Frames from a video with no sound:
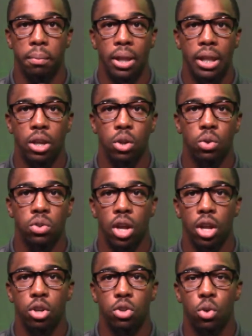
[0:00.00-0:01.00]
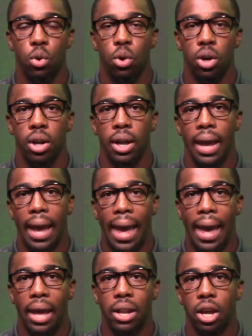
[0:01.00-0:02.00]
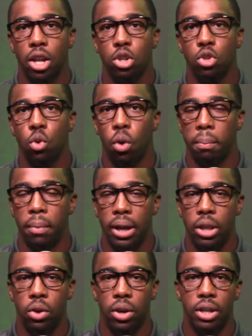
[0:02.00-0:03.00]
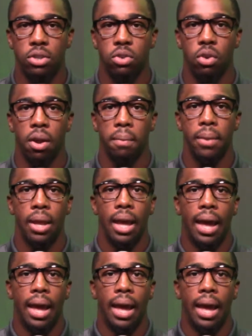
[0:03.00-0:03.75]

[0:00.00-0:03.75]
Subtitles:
millennials_and_money on Instagram,